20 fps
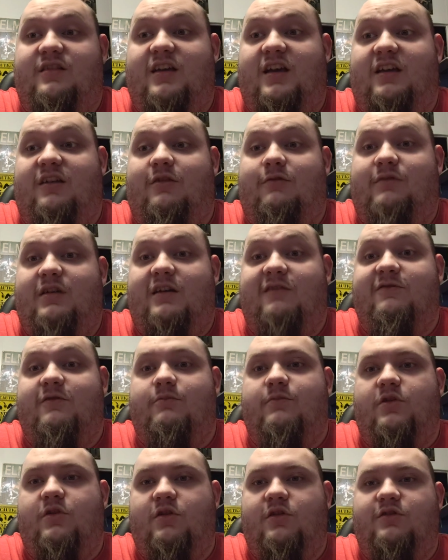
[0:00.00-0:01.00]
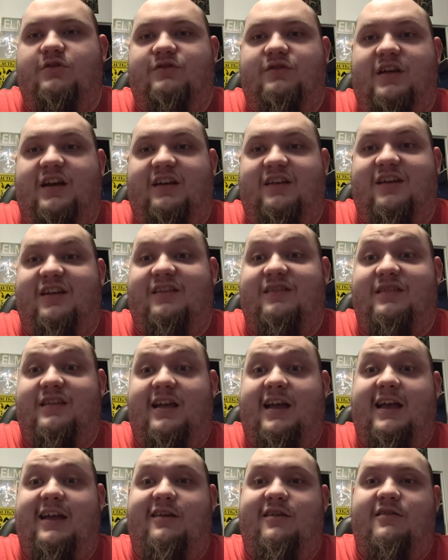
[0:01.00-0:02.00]
take it away from her. Like I
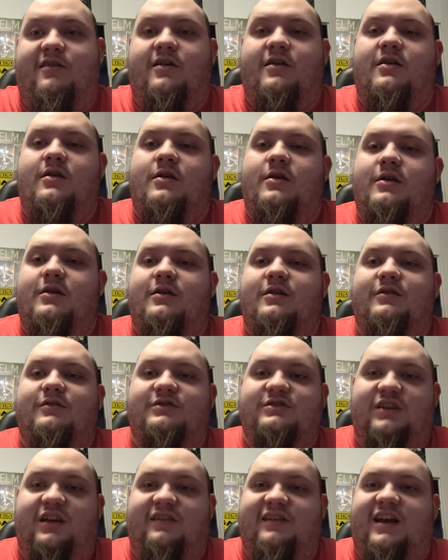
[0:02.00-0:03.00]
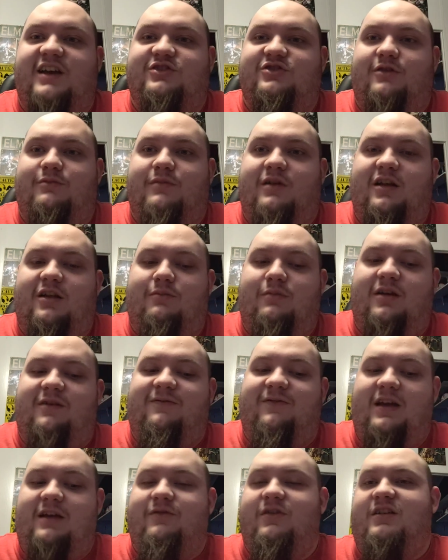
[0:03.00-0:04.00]
said, she's actually one of my
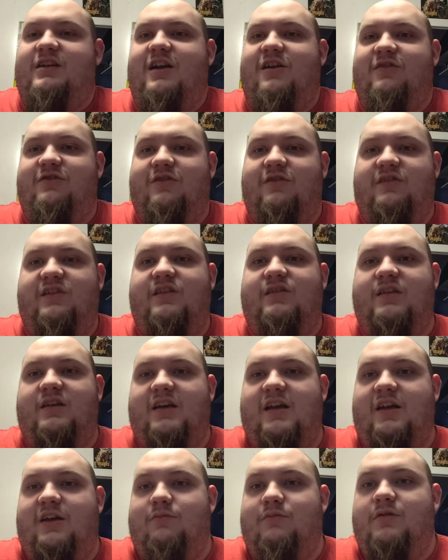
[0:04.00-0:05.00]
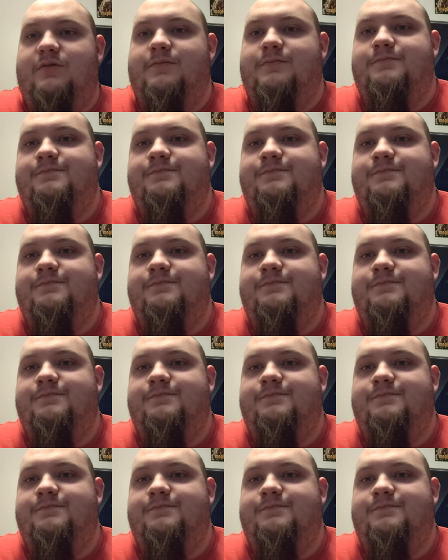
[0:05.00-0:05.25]
favorite characters in the game.